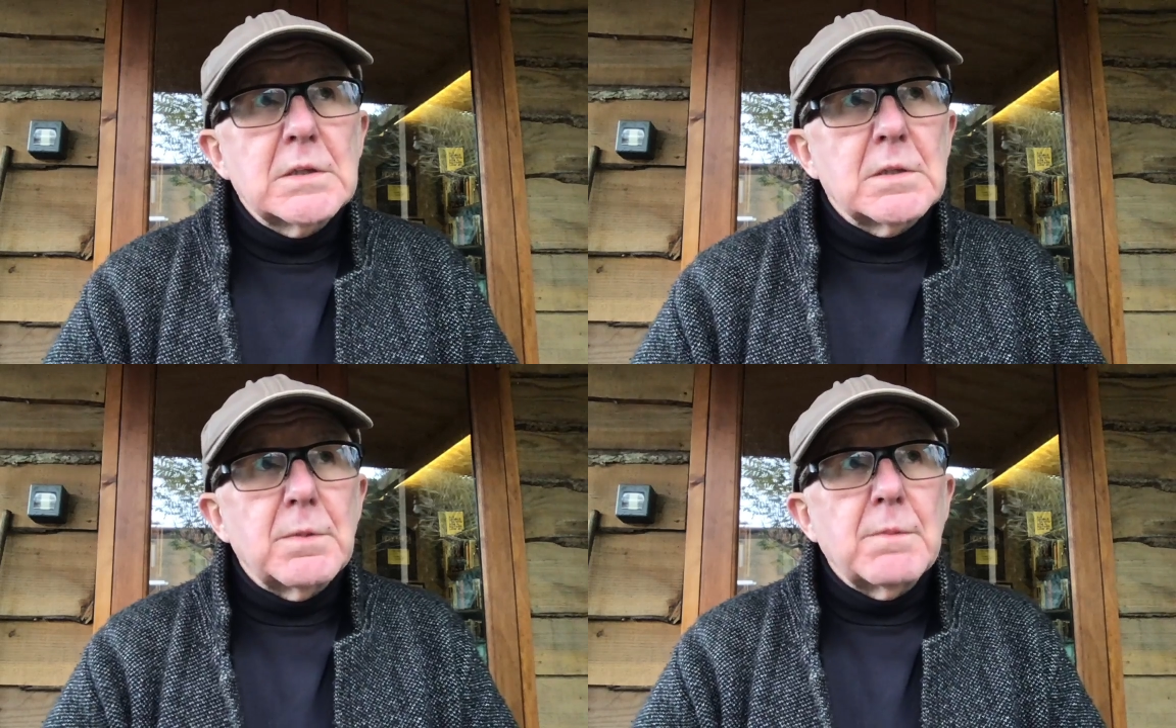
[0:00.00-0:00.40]

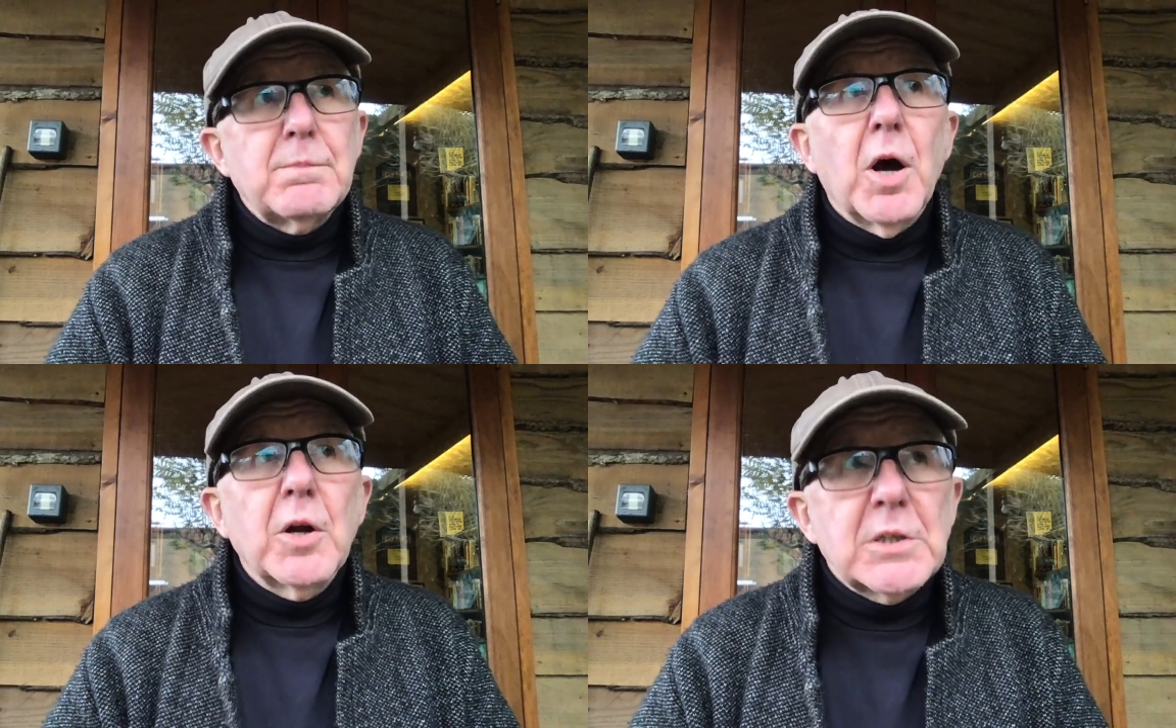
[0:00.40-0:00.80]
to be
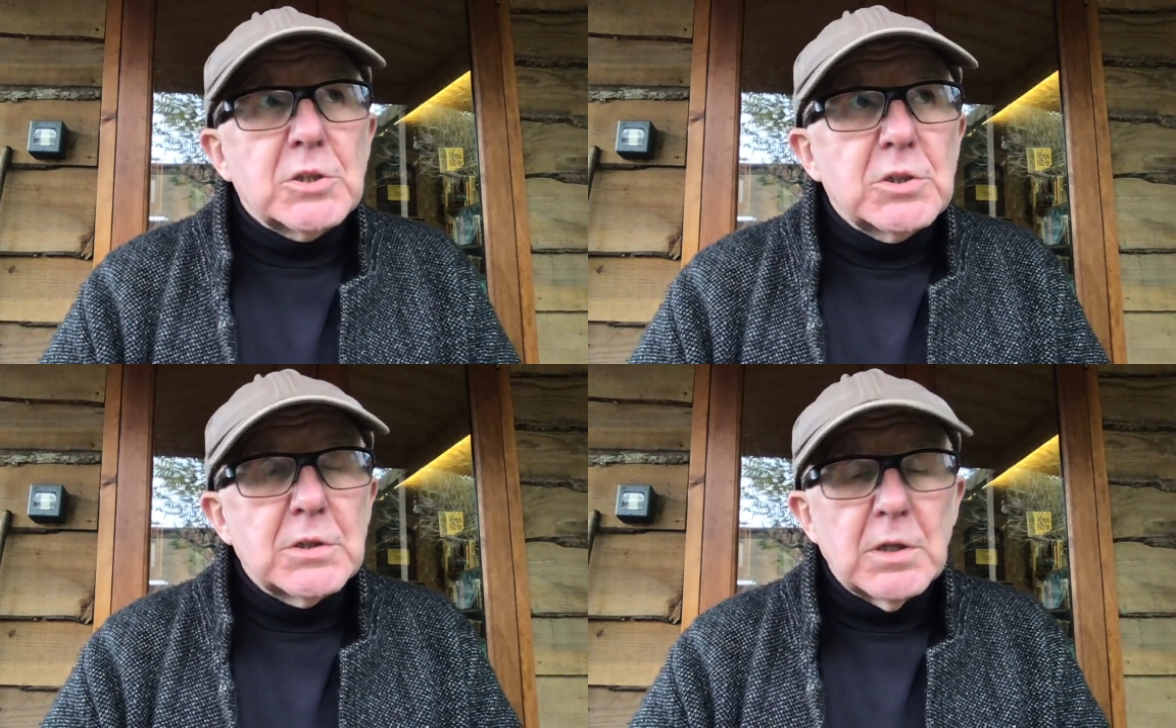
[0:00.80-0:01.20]

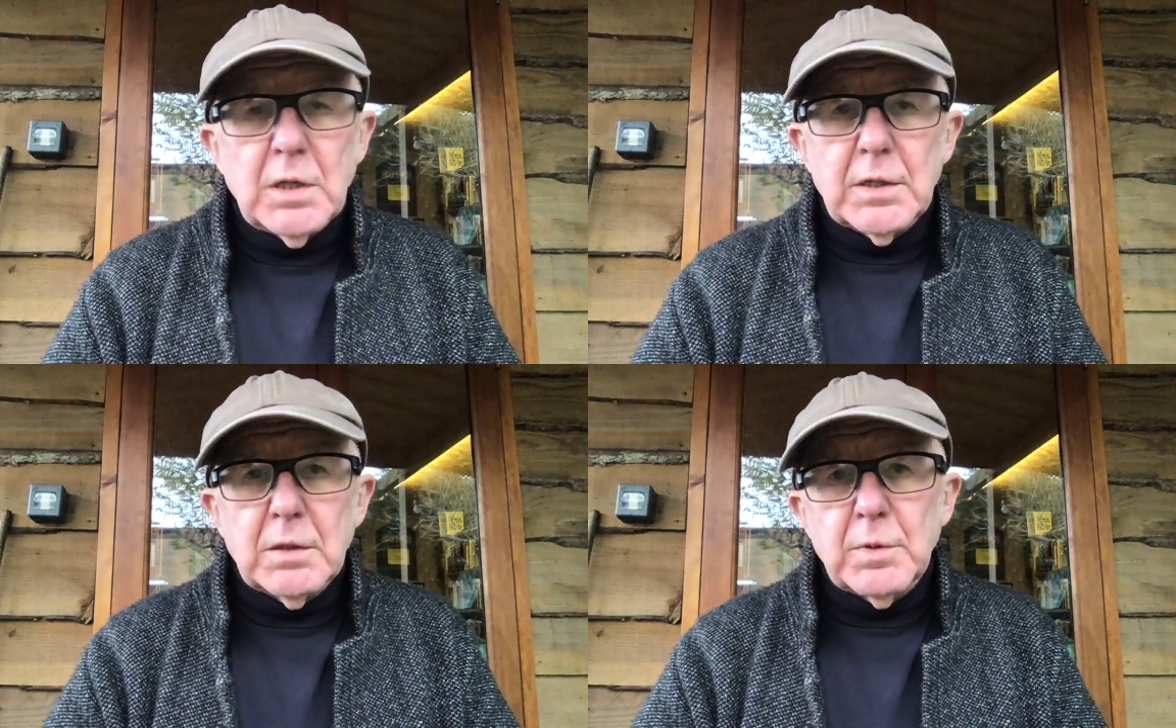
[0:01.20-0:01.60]
punished a
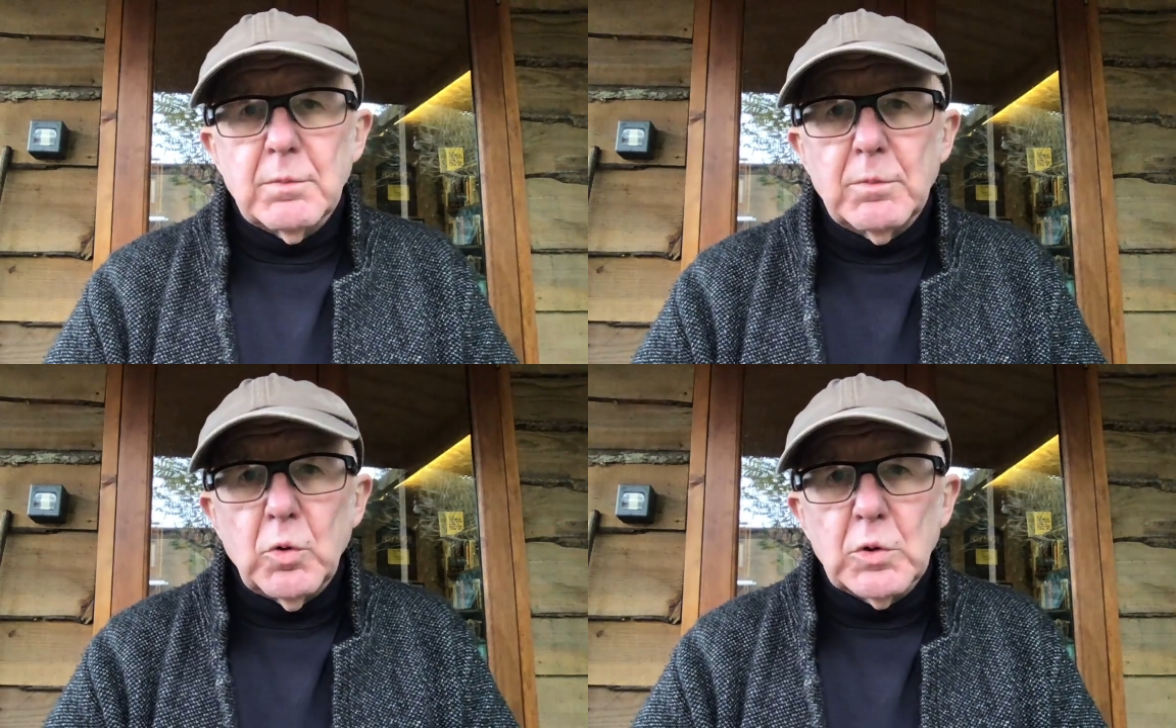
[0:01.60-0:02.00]
little
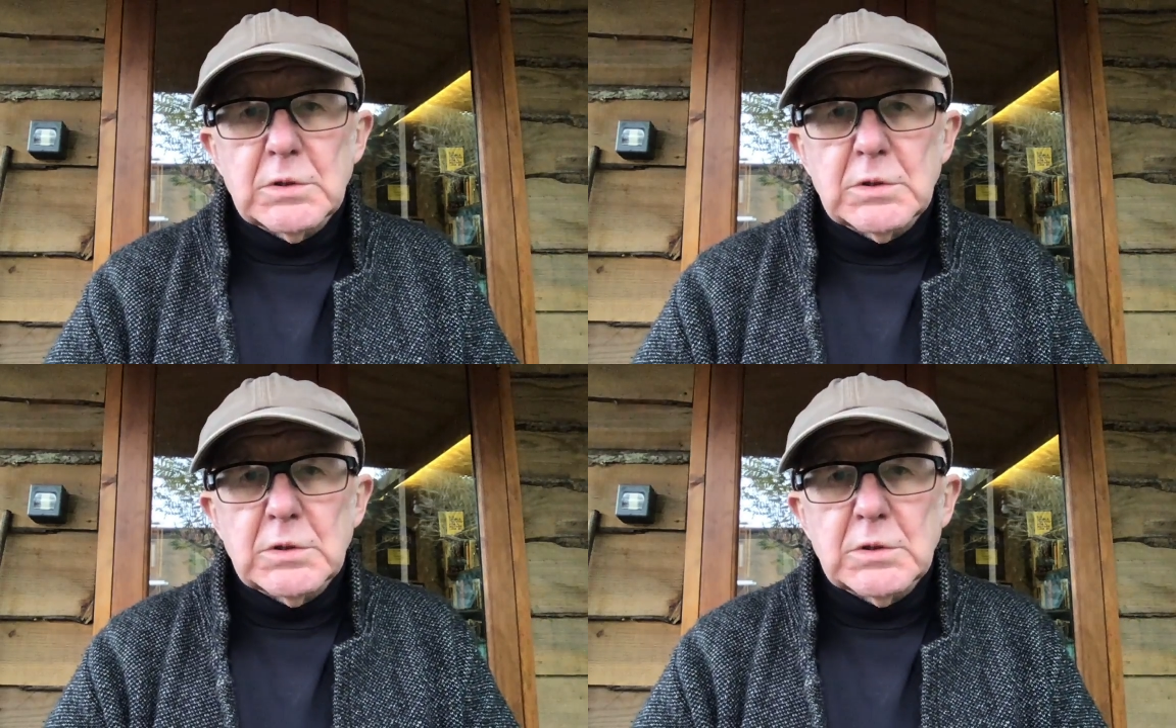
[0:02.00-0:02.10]
bit more.